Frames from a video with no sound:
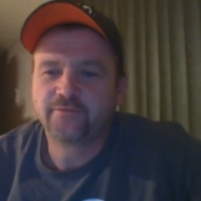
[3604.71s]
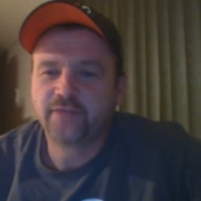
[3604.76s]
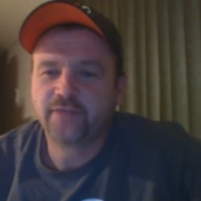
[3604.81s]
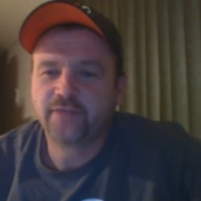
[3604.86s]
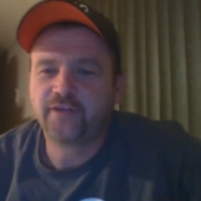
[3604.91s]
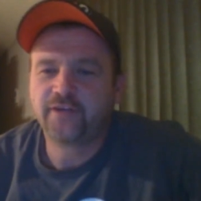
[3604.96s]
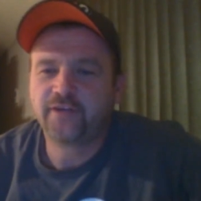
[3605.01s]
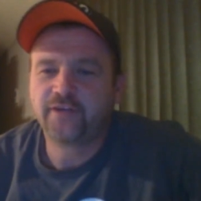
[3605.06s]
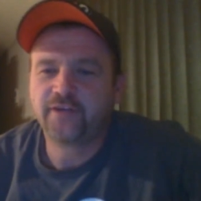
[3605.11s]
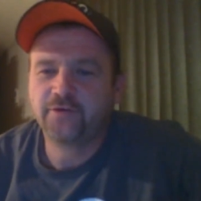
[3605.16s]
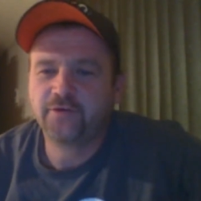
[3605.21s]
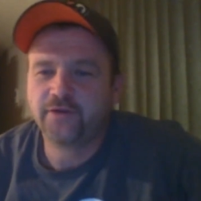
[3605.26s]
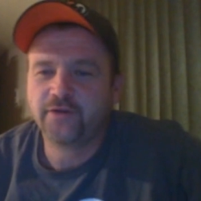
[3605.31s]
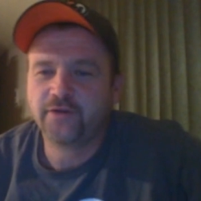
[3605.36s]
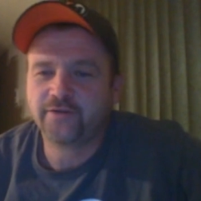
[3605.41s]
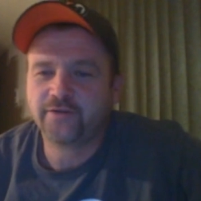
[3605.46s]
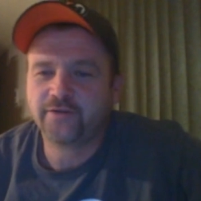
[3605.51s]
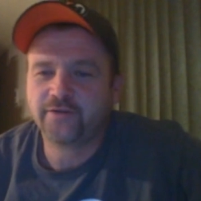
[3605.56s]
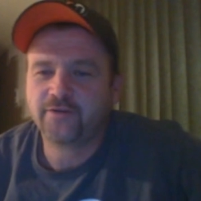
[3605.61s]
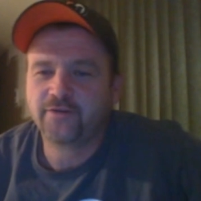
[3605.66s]
Hey, dude,
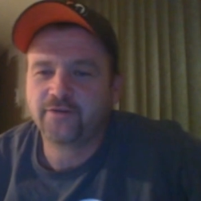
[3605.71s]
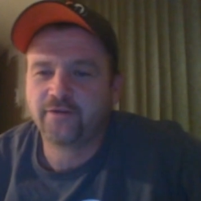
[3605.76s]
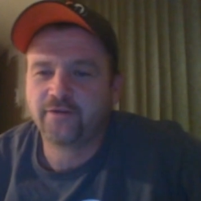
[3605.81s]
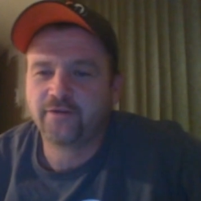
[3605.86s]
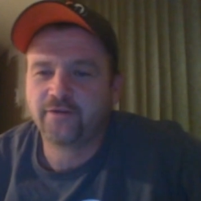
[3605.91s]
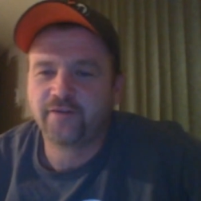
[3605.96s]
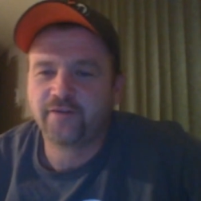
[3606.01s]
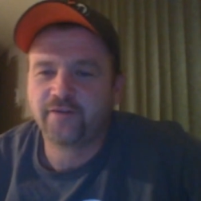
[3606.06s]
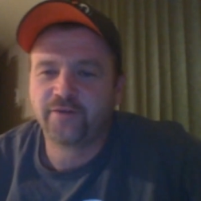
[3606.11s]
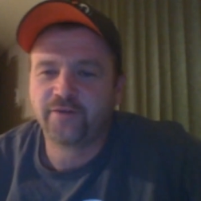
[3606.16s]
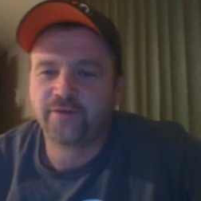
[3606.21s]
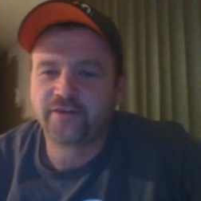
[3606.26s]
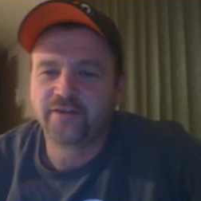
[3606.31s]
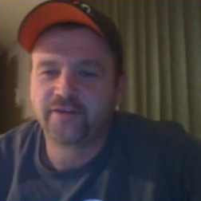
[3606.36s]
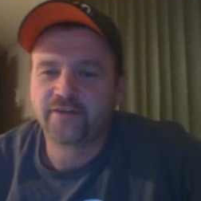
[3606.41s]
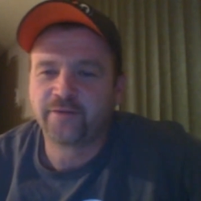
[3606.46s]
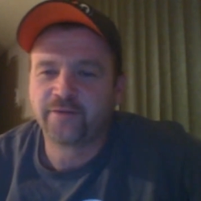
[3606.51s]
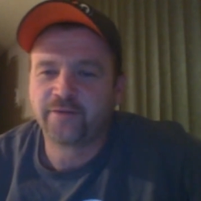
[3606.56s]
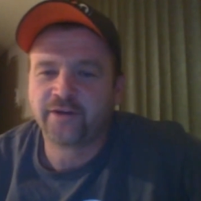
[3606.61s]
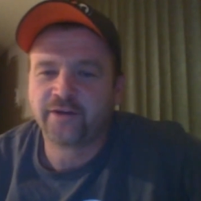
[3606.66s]
how's it going? Everybody's
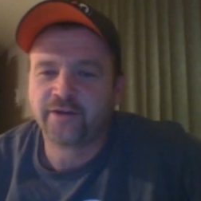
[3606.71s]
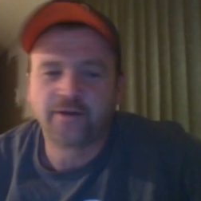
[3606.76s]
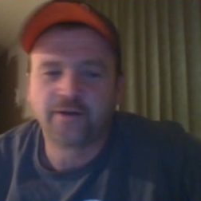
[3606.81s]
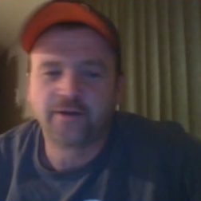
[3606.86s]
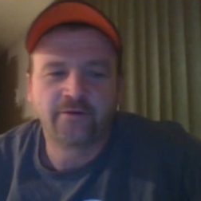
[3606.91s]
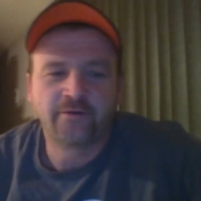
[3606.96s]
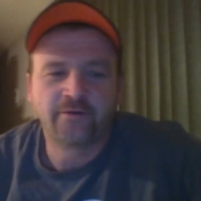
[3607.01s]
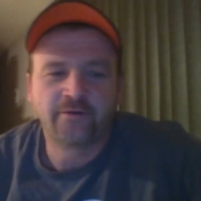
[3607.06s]
coming in now.